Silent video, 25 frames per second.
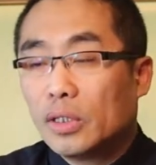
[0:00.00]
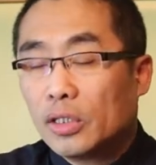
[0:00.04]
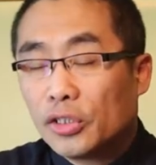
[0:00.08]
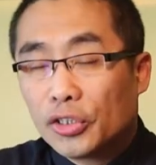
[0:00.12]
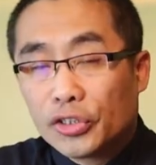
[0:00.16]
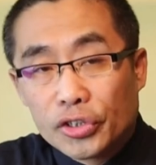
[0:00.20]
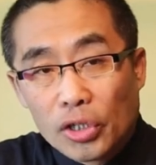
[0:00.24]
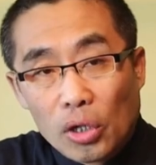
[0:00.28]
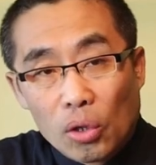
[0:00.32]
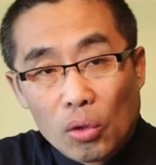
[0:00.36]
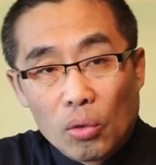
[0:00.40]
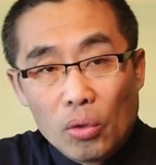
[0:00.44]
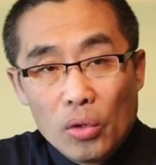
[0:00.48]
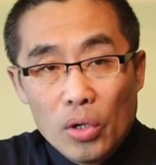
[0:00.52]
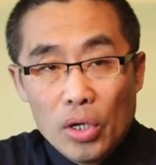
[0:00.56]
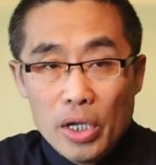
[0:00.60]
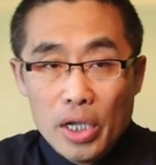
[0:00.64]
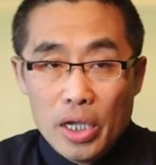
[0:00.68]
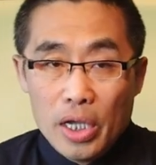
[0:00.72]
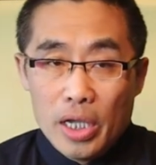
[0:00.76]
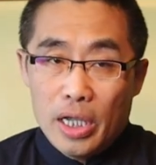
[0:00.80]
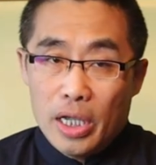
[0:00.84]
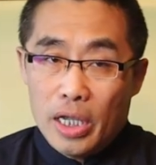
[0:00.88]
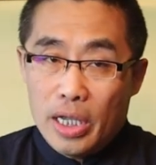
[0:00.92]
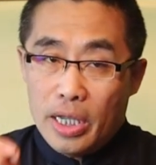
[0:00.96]
So,
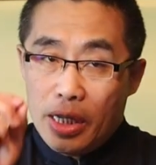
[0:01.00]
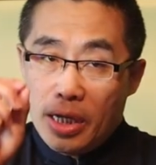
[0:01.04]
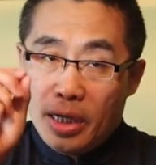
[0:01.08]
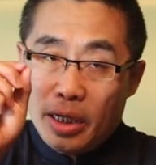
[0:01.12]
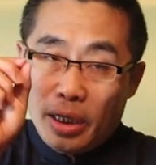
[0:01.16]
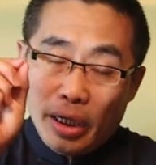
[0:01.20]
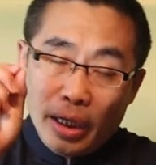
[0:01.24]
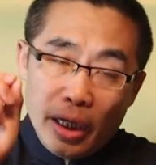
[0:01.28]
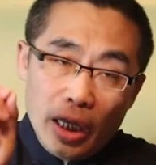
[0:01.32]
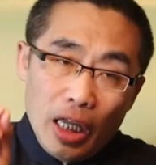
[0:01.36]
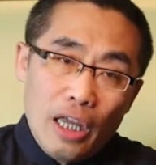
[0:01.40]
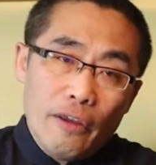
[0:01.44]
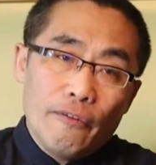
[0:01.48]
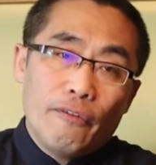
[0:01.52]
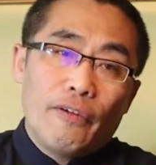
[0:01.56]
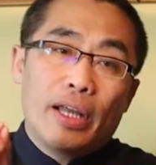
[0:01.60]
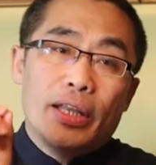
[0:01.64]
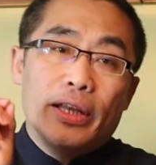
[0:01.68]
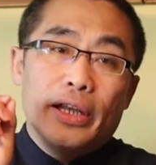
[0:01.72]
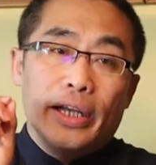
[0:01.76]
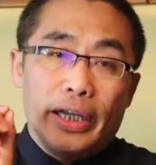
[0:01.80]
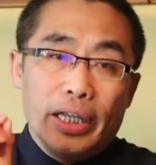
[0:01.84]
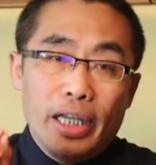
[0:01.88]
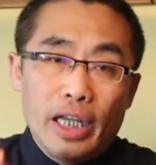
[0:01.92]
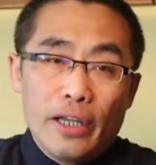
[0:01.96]

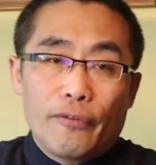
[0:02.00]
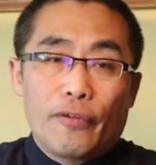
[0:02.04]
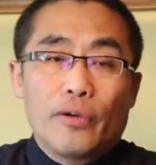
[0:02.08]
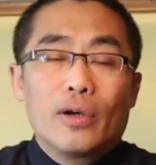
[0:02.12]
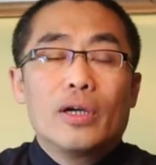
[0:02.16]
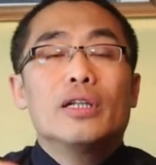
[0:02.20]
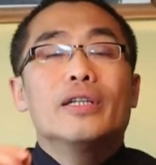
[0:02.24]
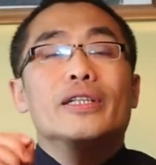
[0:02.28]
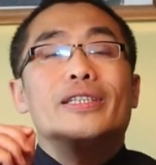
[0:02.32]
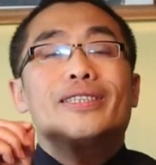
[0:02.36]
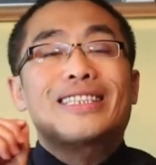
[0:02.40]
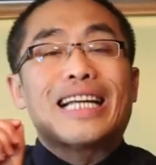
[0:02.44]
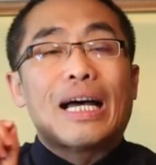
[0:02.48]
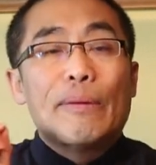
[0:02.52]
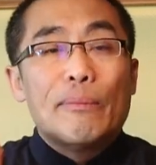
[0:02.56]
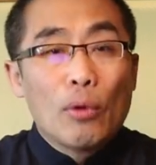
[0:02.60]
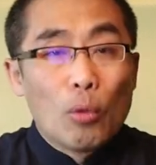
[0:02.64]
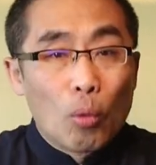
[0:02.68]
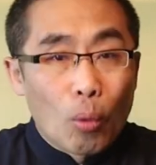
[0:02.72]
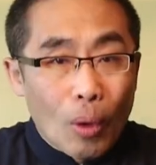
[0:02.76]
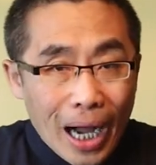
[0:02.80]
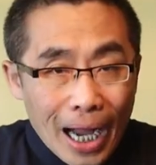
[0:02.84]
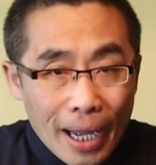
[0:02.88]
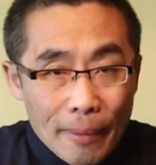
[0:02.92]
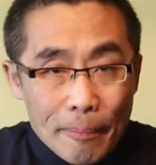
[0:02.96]
even if
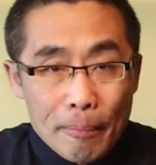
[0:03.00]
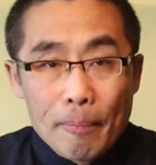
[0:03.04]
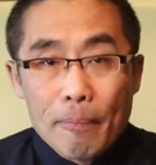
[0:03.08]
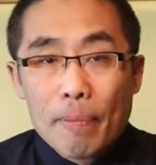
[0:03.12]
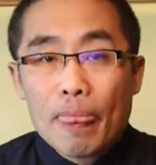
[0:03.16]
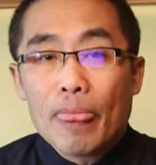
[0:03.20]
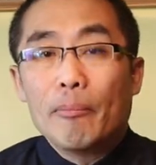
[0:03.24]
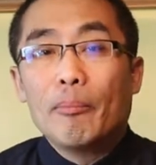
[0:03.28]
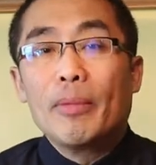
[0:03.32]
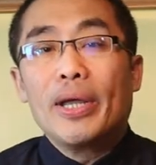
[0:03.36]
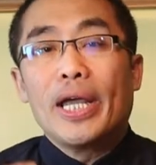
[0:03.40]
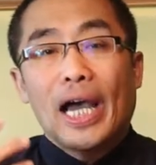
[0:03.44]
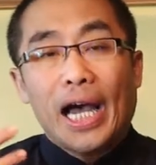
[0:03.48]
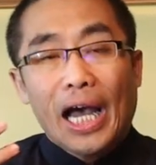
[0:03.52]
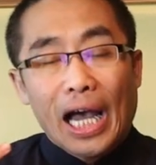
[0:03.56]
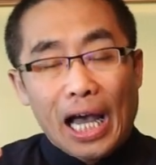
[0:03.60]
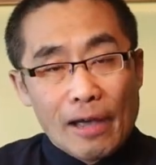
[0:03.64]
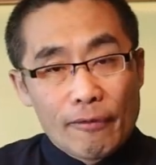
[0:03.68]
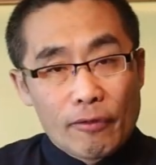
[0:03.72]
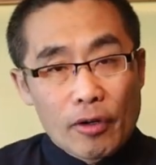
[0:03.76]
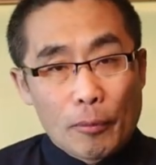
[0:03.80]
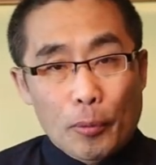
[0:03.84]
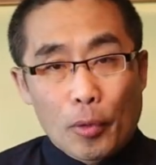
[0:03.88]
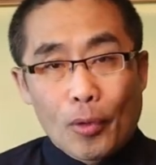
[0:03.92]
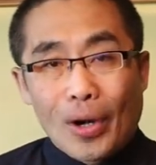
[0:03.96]
someone may
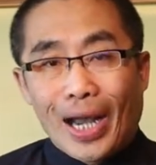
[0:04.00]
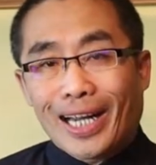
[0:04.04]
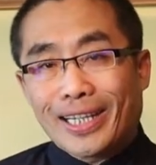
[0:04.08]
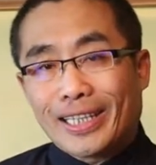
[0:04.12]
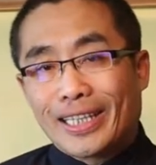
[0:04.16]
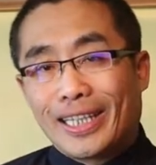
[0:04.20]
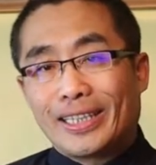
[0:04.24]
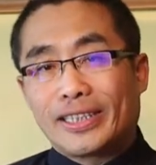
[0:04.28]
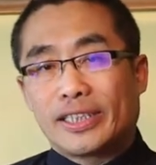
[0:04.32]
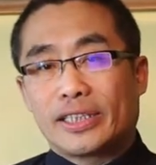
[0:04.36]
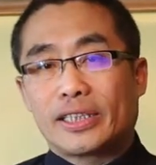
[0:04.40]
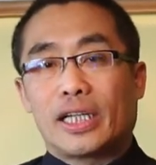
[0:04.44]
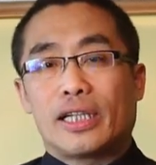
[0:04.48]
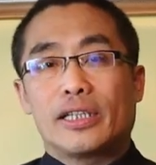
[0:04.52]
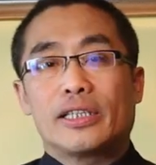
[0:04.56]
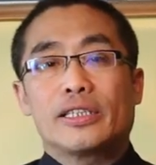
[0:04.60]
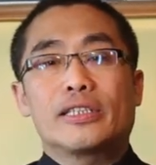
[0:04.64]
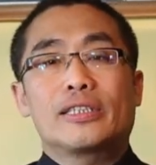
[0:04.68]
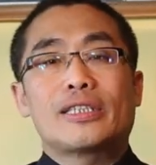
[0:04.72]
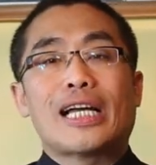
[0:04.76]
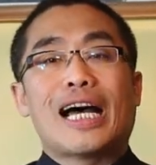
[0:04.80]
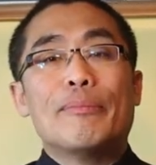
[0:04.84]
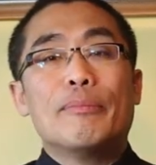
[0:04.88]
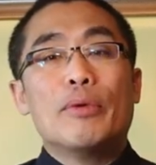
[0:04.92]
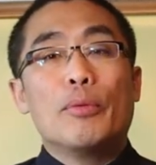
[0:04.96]
have practiced
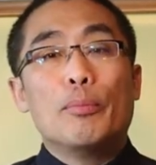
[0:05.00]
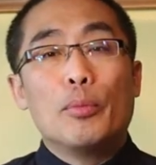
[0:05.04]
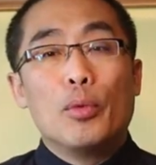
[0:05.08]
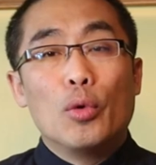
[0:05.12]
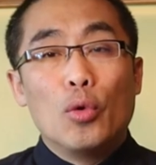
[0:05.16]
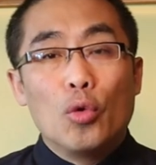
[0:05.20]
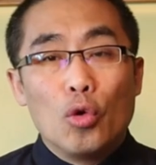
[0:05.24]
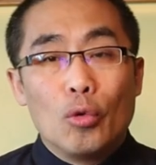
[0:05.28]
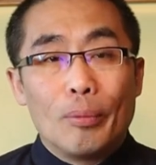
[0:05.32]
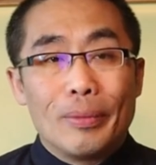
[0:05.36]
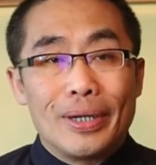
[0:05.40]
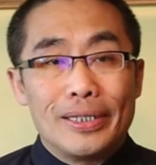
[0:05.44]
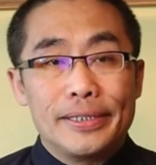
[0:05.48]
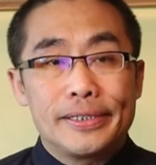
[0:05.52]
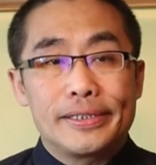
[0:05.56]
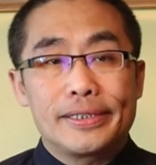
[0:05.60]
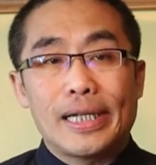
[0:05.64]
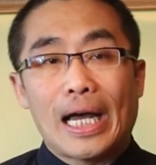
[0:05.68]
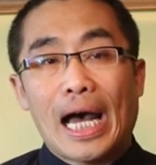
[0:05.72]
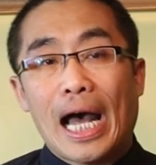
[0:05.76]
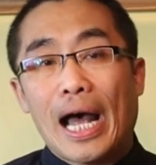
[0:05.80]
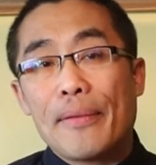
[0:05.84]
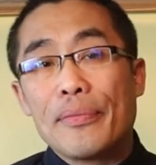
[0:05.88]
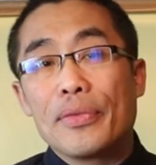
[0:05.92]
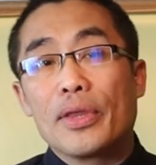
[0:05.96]
some
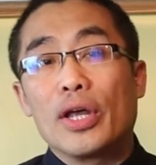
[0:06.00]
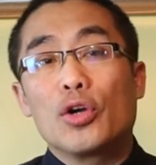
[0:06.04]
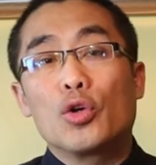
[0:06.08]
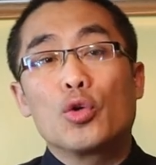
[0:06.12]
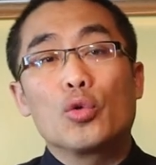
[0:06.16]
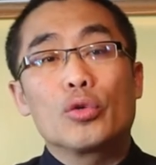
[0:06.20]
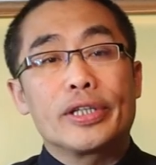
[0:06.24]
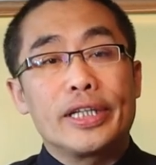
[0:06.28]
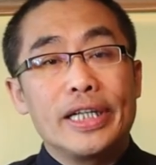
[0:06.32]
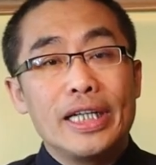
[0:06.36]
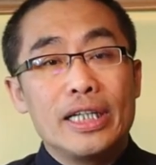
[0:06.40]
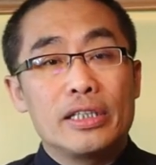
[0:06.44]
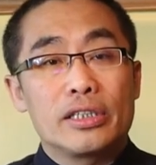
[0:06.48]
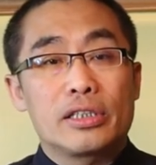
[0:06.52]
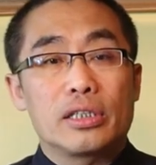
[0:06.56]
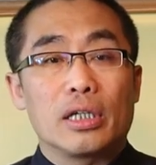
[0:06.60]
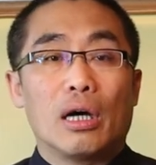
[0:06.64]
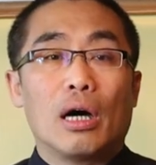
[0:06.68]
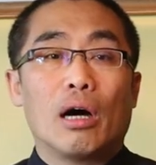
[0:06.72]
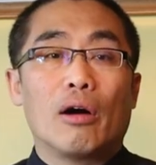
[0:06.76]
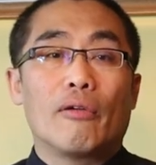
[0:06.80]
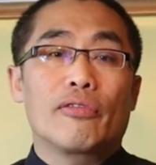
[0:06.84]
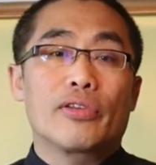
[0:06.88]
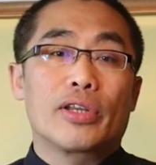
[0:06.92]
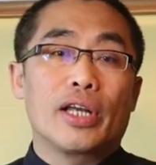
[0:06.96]
movements and routines
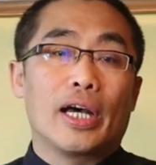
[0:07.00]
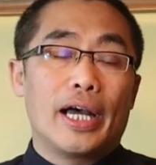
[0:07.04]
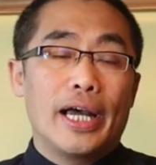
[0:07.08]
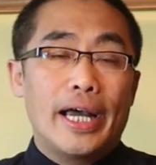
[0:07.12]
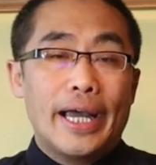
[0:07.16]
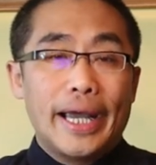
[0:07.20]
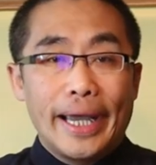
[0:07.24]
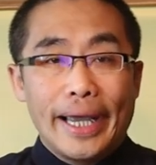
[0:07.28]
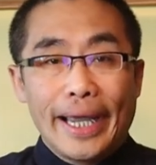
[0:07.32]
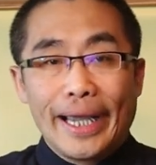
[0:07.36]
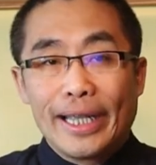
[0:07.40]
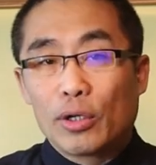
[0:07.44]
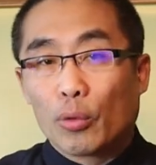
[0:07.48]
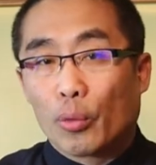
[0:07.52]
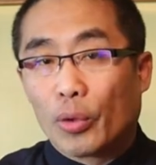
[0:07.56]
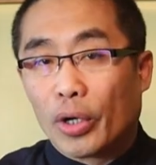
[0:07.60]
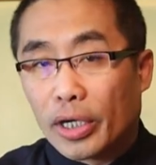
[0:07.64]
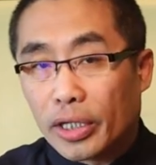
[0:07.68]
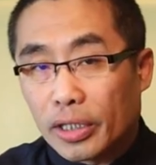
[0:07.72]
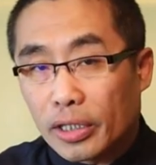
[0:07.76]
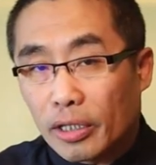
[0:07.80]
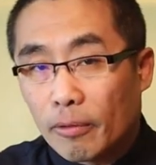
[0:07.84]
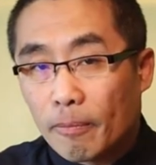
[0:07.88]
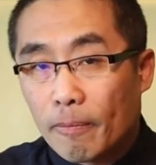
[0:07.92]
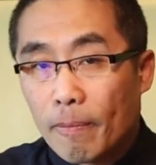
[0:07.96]
of the 8
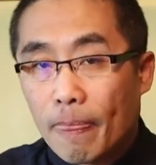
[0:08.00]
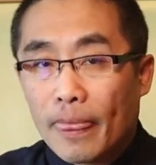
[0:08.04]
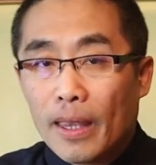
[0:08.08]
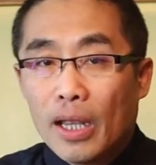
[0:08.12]
words